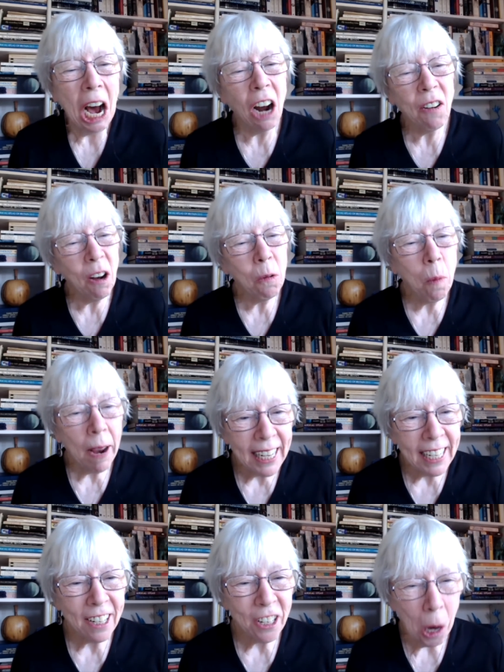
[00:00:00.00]
are our way
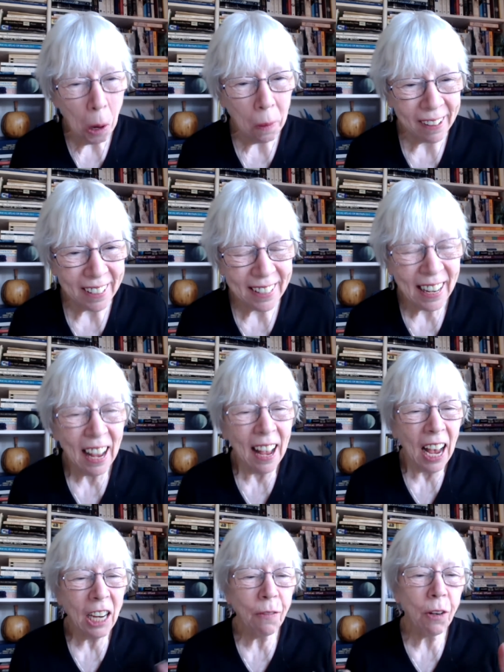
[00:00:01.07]
showers.
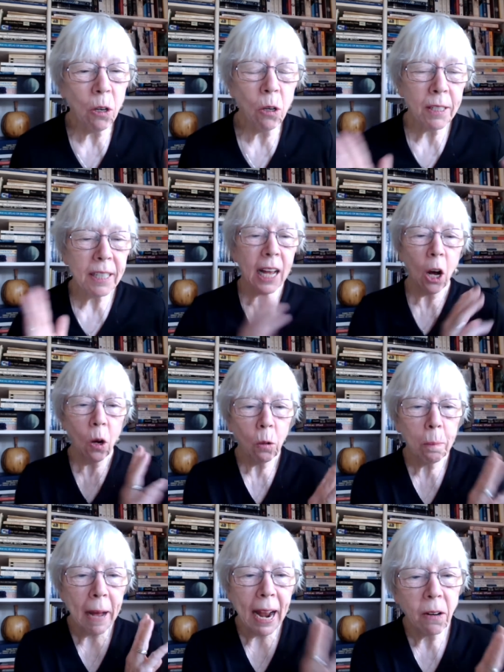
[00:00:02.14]
And of course, in that old
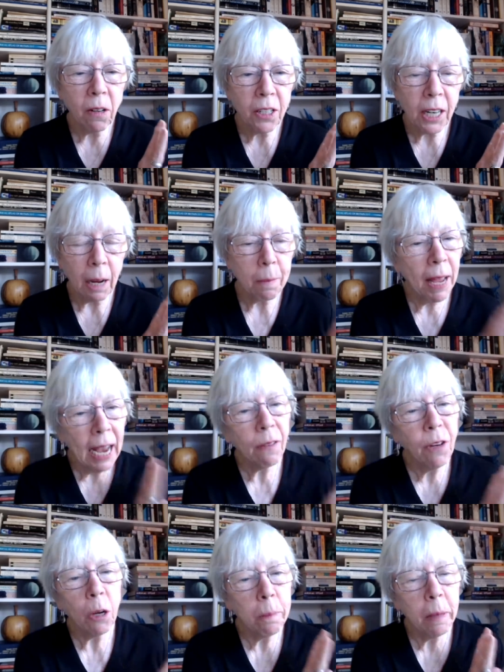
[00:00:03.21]
paradigm, they have
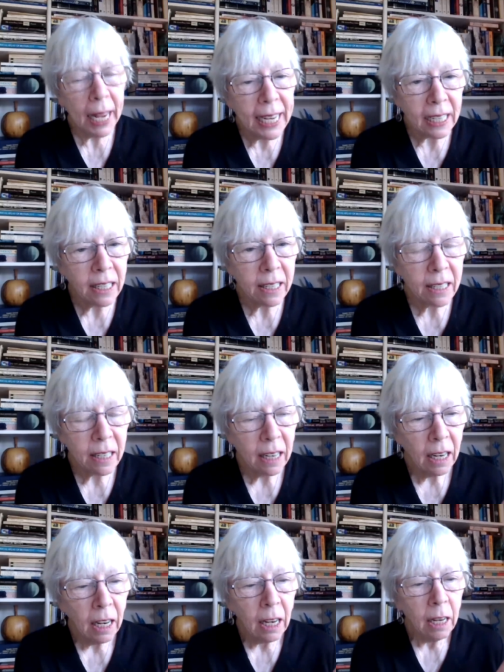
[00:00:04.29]
no place
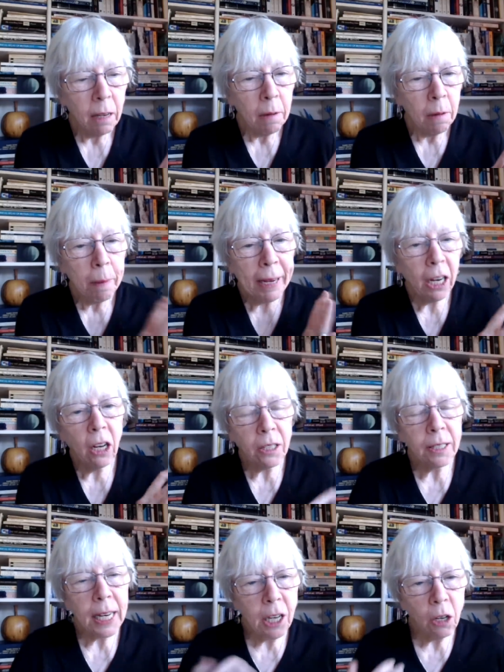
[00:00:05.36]
because
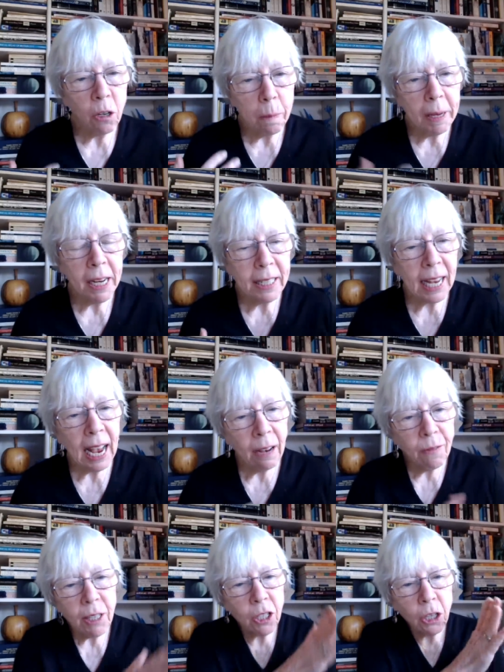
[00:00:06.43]
they don't appear to have
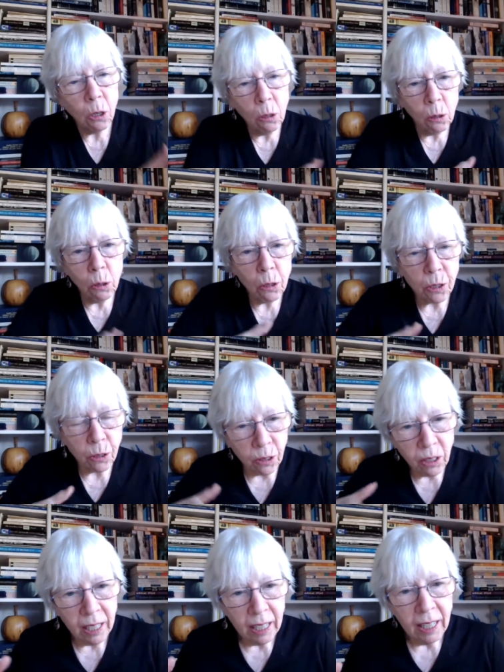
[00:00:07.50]
this causal,